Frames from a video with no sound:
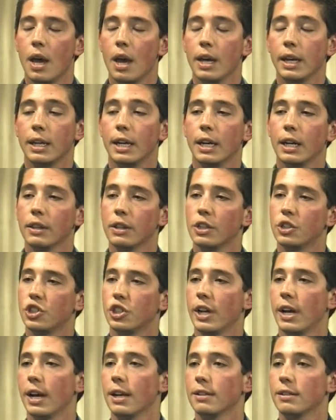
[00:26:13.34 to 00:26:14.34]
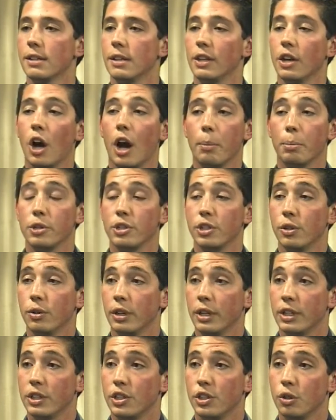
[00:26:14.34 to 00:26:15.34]
getting the chance and the
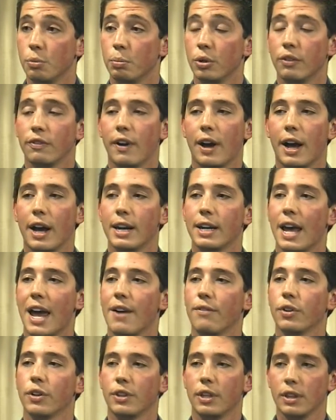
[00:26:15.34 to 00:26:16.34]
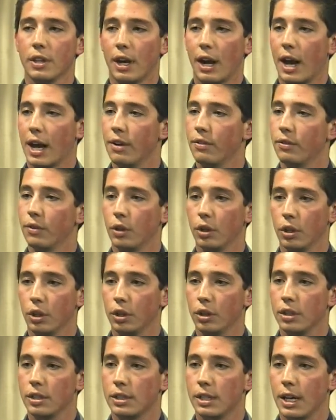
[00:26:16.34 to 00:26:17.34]
opportunity to provide everything that I've
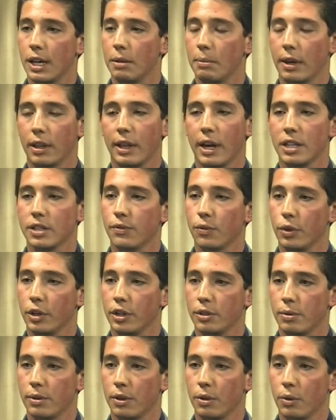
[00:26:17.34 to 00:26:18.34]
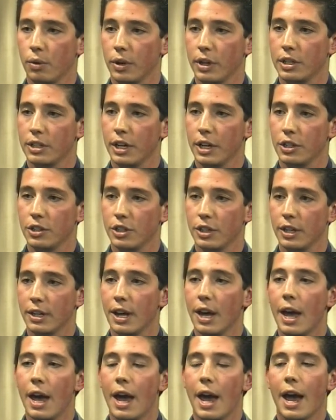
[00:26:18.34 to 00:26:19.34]
learned mm -hmm. in my last four years within orientation, mm
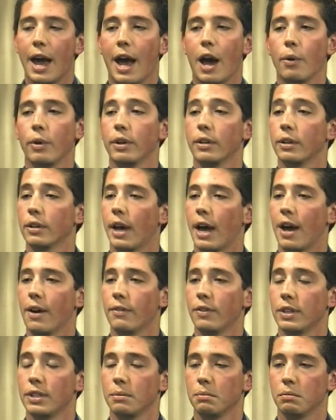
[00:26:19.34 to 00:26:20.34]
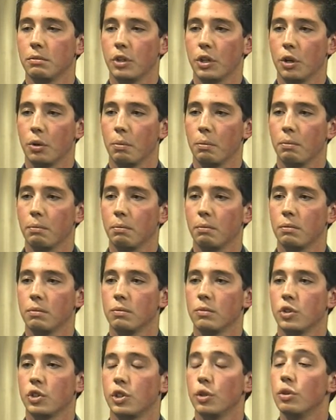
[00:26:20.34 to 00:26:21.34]
-hmm. having, having, you know,
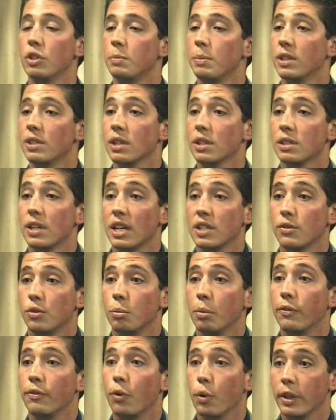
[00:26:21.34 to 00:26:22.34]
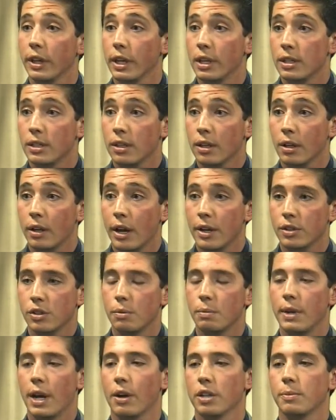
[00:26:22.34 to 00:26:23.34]
students be successful before they get into the
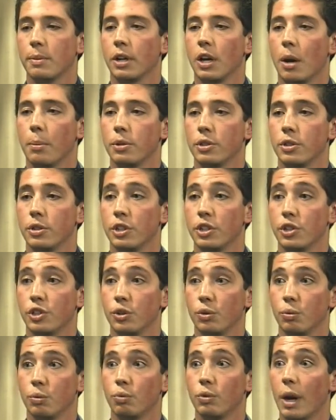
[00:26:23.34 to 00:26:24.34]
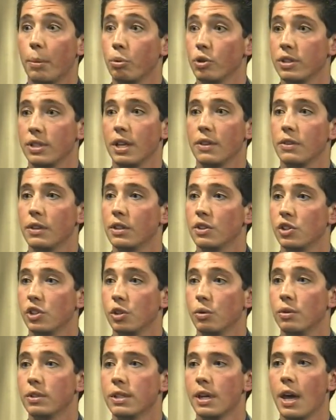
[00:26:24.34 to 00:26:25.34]
classroom. Now it's my opportunity to represent these
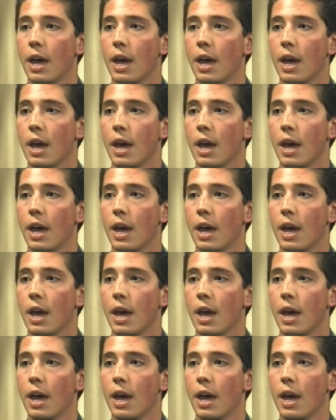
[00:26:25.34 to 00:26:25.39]
students